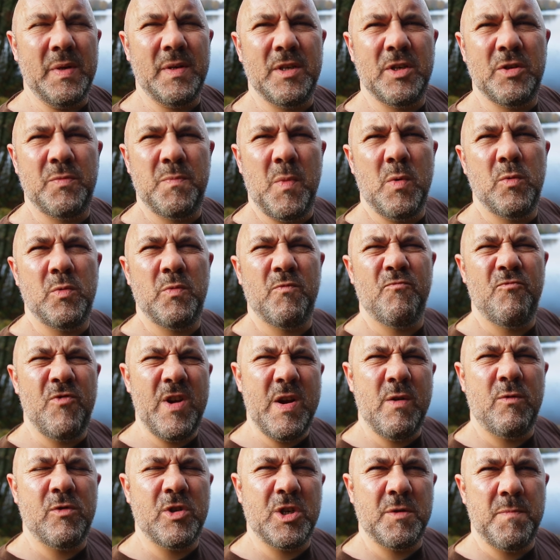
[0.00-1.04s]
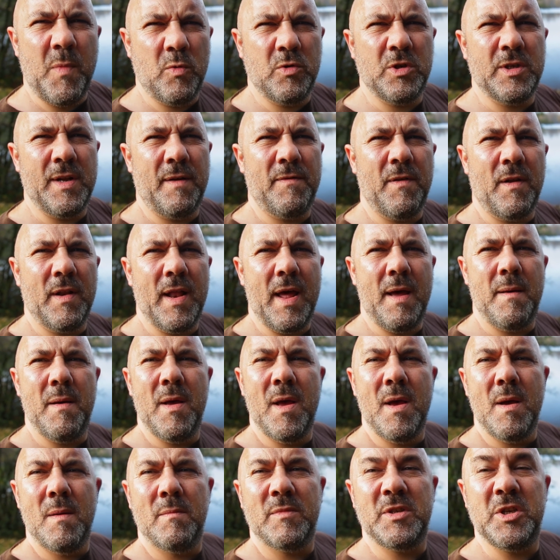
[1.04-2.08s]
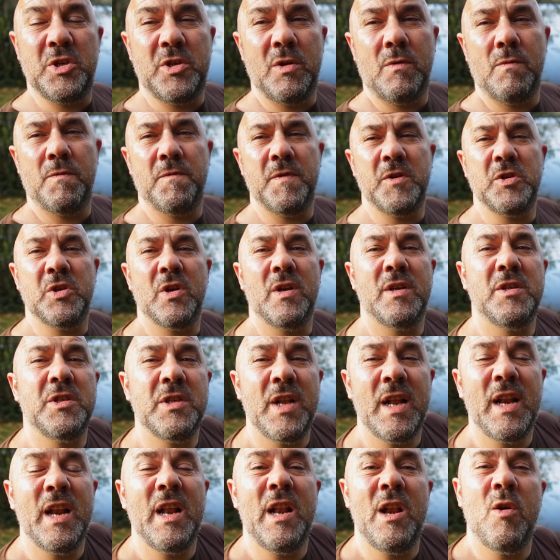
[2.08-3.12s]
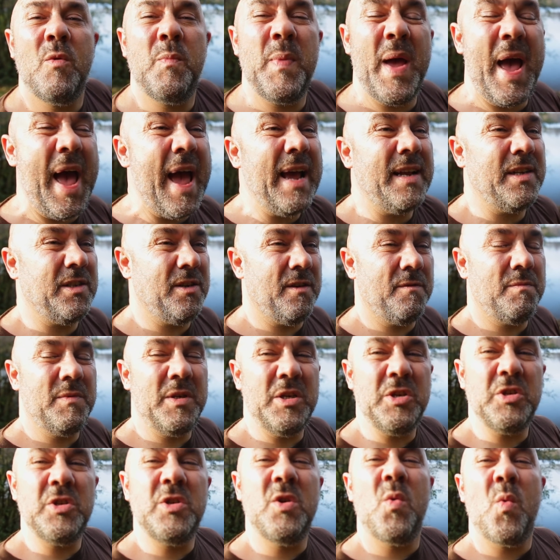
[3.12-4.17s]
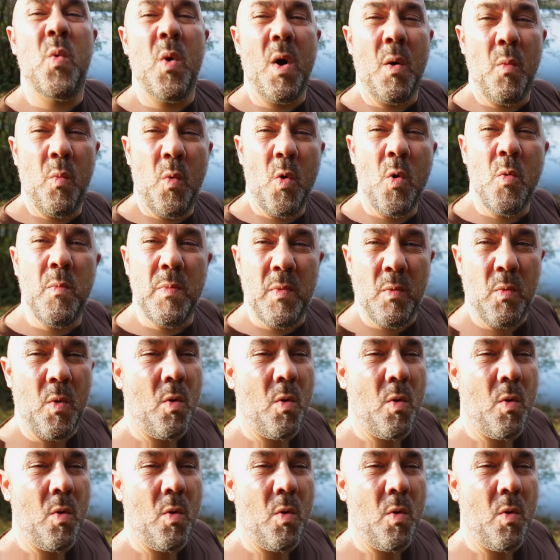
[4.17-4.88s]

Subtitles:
and real small stuff like that, but the silverfish are still a little bit active. It's still quite warm, the